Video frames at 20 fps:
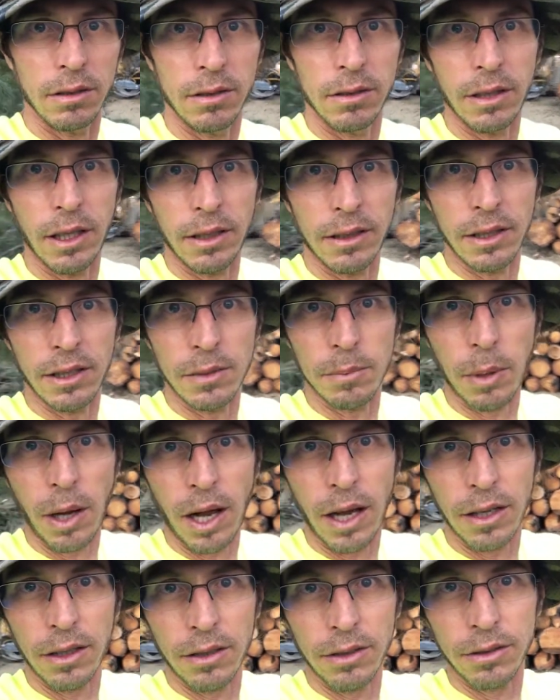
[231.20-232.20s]
take these
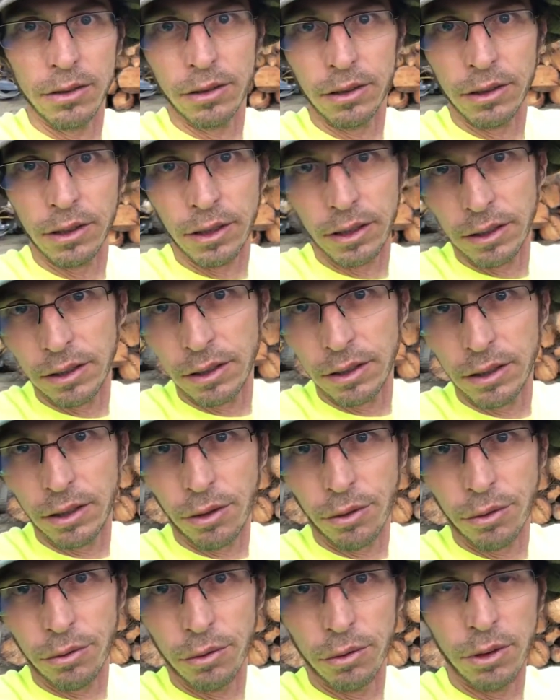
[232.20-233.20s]
piles, they're kind of going to
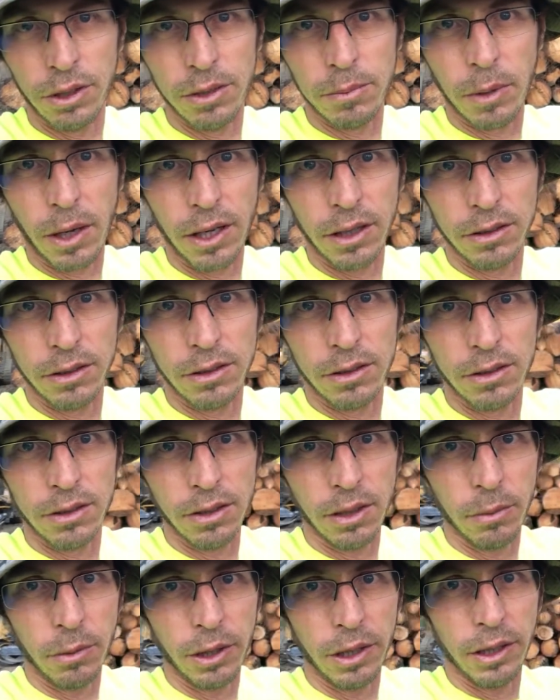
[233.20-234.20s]
go through these piles
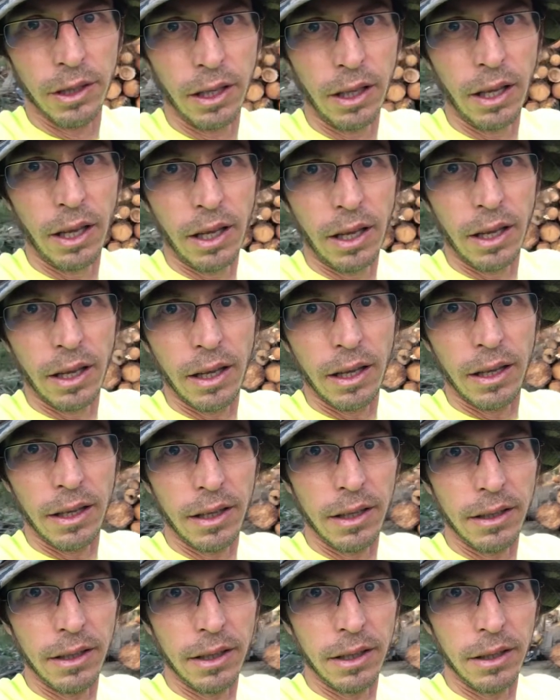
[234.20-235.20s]
somewhat,
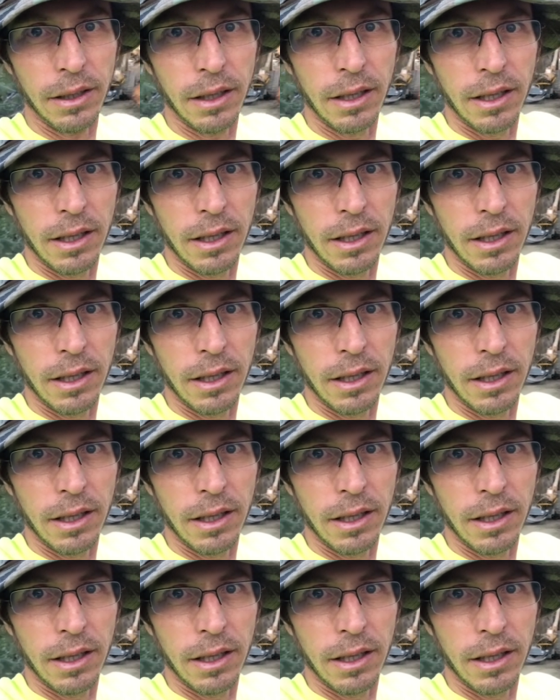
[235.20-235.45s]
and uh,